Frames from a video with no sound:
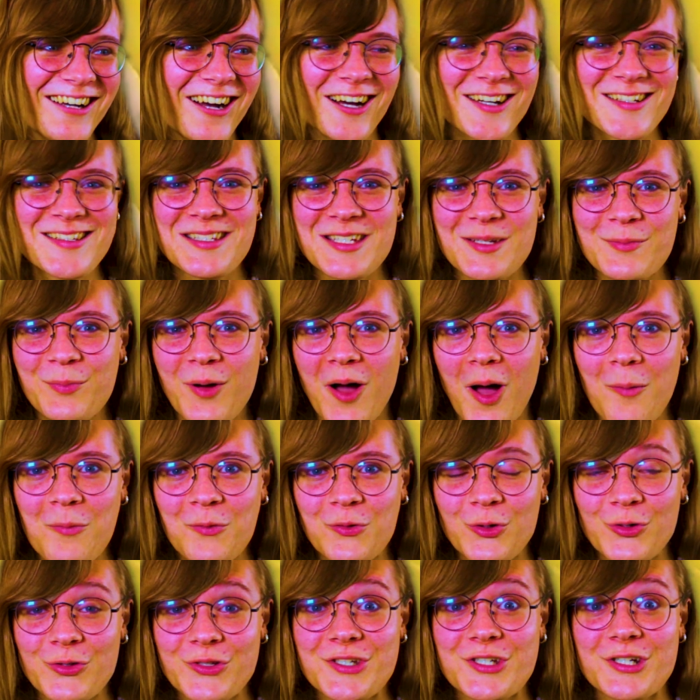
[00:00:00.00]
artsy
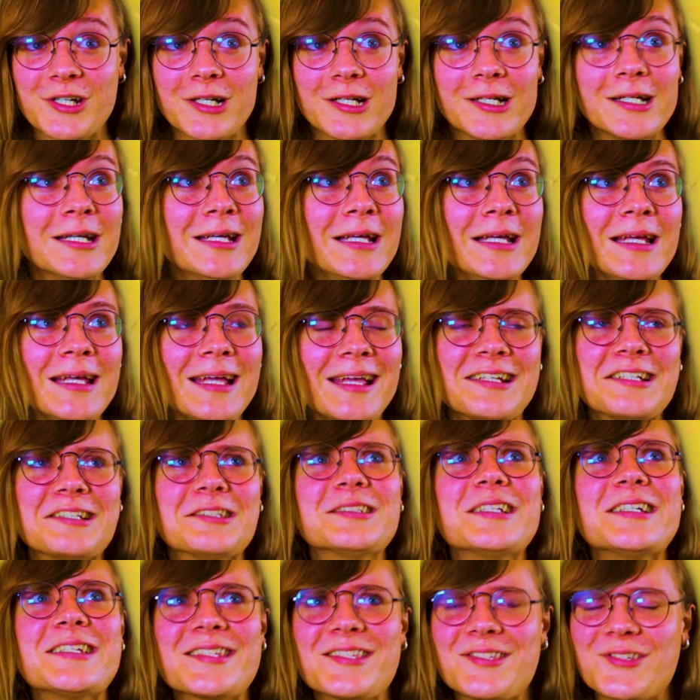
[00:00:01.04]
pop culture in
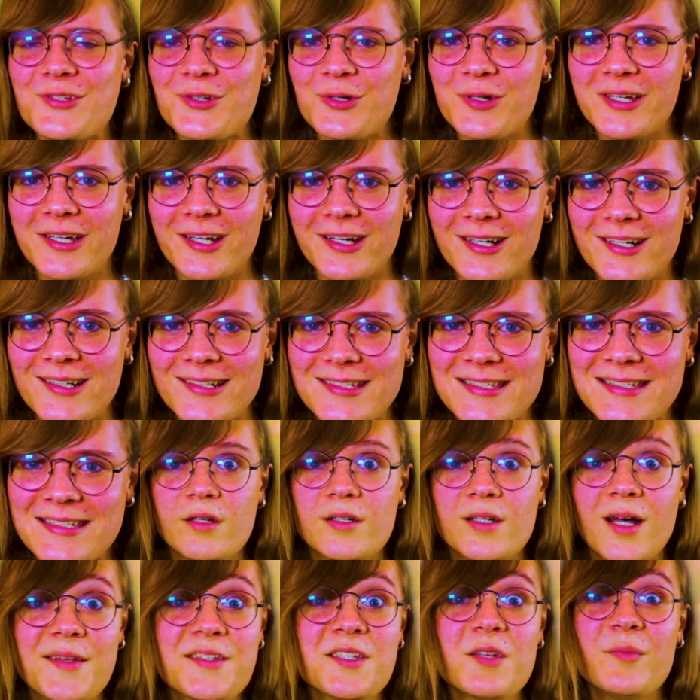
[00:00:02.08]
at least two years.
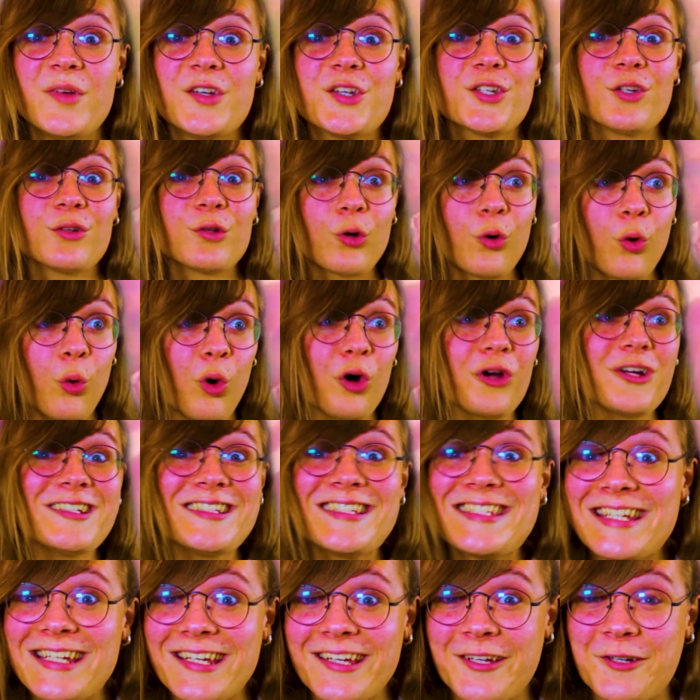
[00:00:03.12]
Not to mention
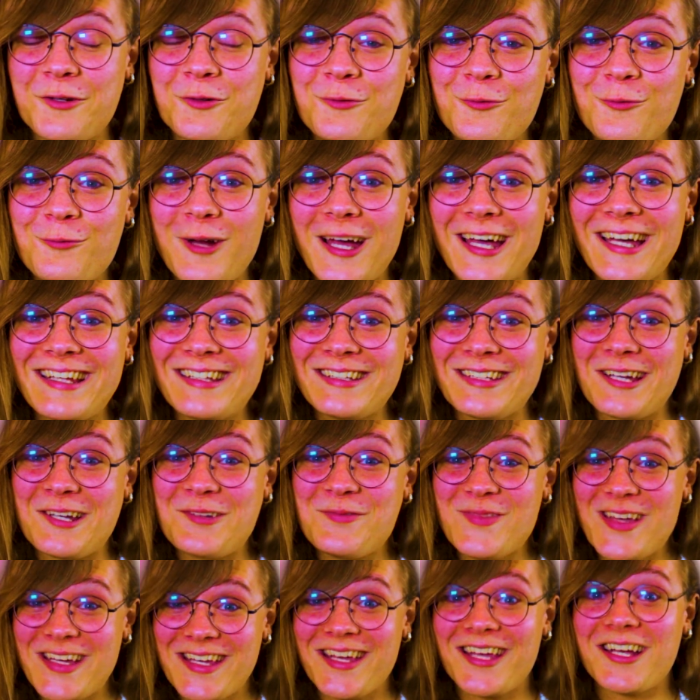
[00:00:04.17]
quarantine, right? Like
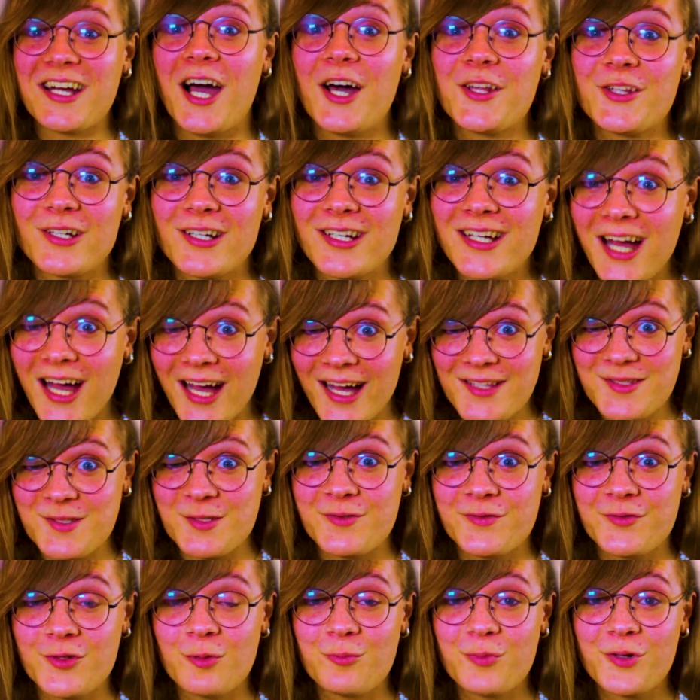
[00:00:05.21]
making other kinds
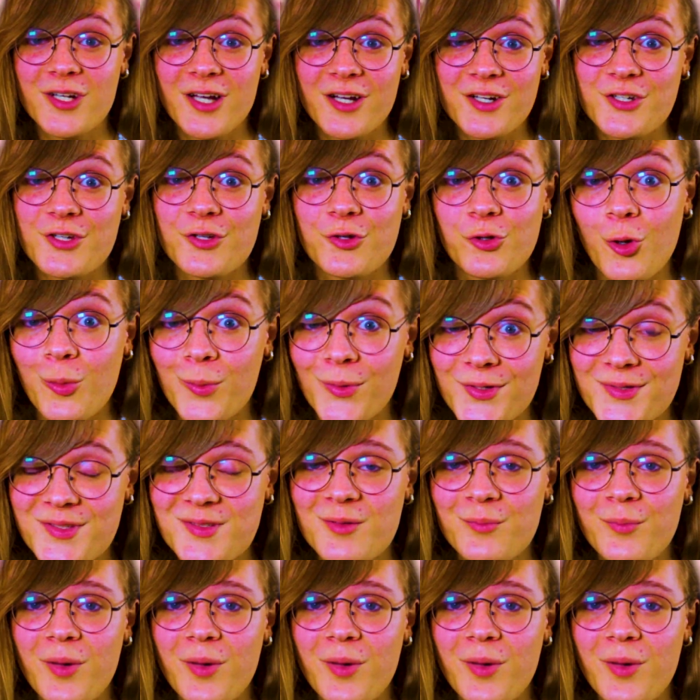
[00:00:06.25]
of film production almost